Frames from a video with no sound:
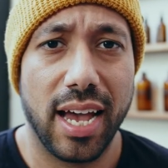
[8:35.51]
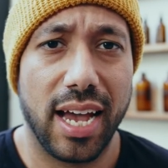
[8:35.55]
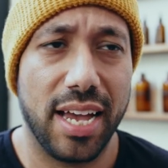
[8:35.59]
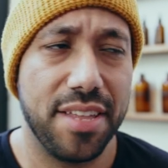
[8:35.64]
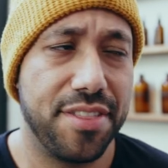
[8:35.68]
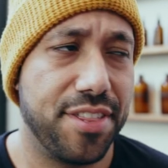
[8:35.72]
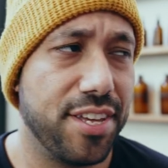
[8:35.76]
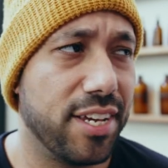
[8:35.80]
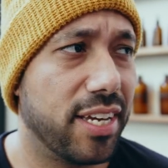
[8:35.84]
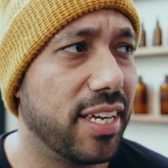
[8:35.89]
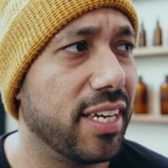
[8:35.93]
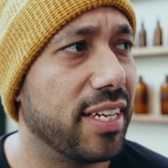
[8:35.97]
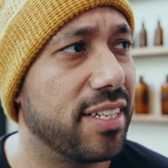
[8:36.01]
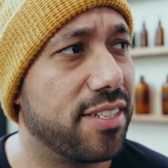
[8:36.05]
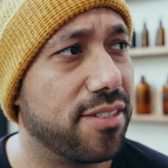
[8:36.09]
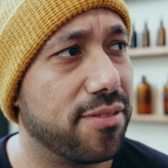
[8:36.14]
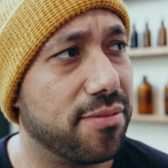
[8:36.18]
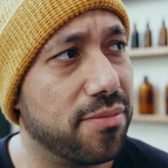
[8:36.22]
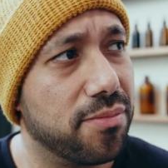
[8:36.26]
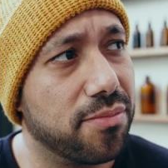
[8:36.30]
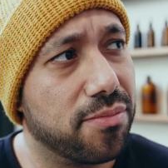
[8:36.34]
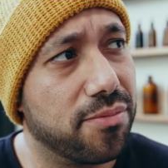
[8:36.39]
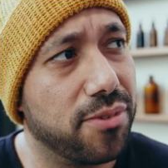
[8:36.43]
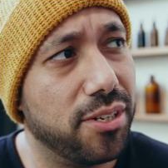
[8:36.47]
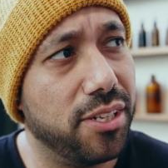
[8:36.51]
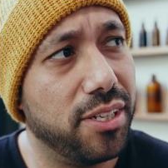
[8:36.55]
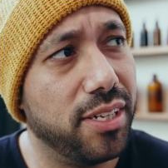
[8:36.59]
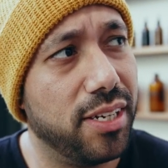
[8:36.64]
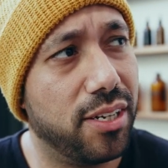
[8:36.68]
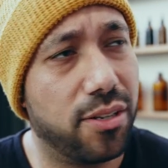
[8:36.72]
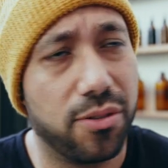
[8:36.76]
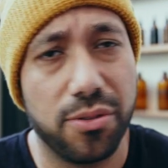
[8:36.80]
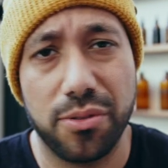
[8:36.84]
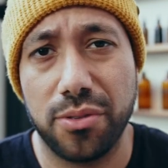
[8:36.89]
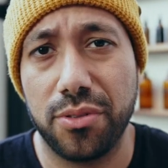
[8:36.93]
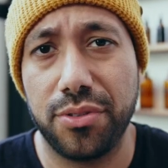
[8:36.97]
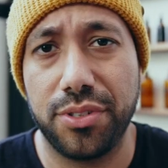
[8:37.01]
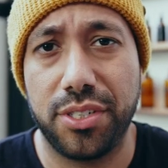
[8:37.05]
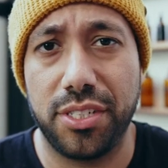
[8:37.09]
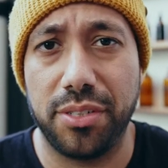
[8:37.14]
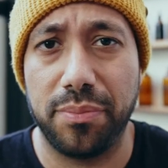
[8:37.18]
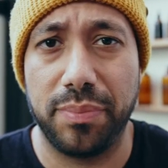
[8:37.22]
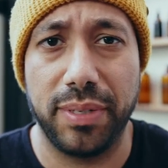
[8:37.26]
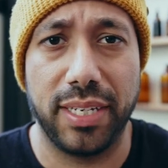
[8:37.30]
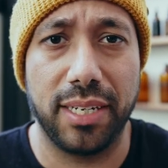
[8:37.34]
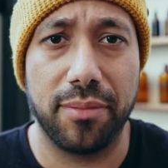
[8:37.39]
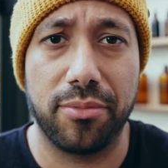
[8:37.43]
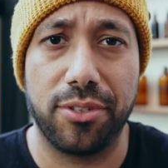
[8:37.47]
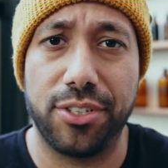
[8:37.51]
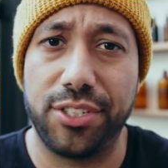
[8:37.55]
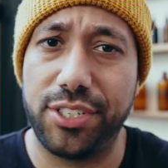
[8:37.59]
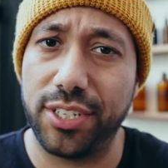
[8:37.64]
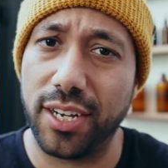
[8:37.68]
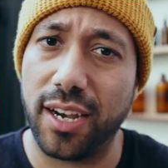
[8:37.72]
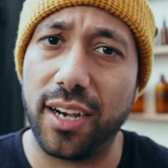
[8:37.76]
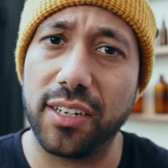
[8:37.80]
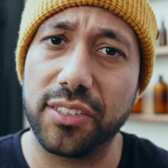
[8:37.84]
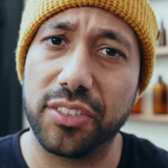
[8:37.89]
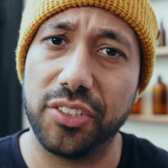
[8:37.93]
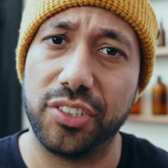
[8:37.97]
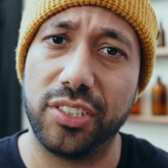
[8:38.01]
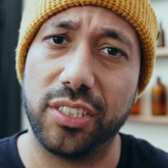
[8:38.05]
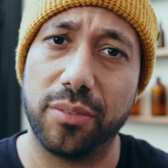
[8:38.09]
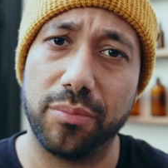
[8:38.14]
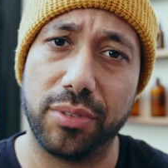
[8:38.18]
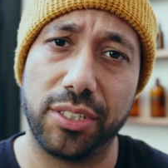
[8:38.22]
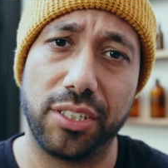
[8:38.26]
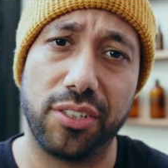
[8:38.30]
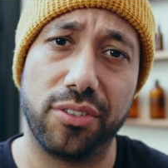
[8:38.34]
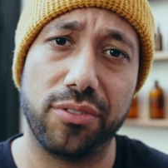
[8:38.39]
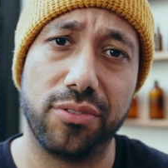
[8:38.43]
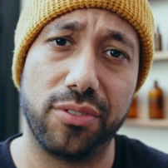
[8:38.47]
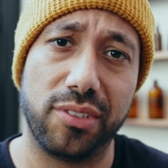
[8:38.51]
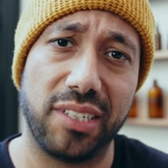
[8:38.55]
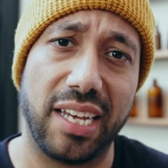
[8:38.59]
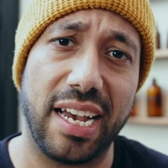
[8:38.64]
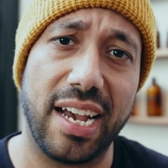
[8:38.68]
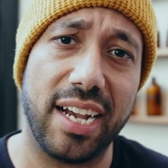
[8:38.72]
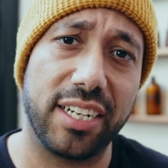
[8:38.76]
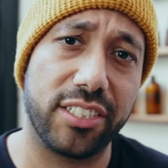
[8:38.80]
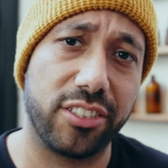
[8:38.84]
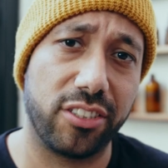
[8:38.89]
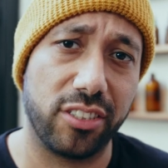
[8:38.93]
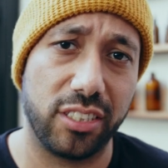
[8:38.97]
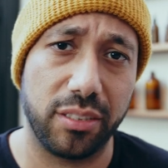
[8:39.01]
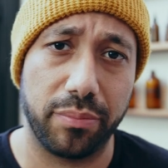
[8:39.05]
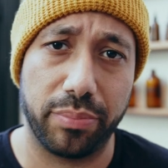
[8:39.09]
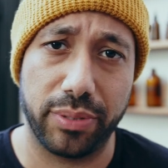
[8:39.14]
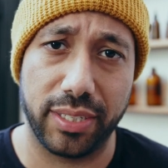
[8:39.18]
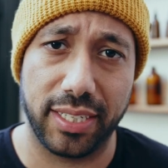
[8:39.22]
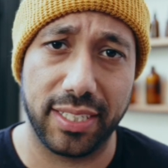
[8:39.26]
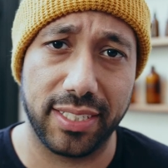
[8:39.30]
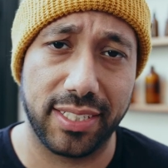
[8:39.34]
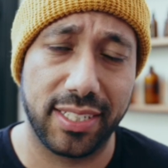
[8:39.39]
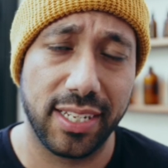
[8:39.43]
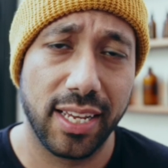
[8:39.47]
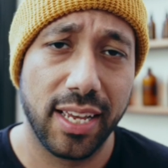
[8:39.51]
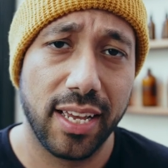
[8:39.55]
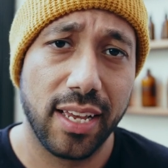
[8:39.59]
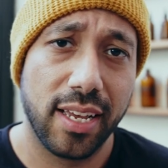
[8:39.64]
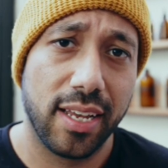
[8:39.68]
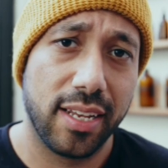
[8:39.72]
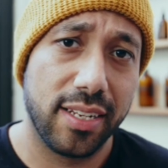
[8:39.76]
I think it's really cool to be able to talk to somebody who's actually placed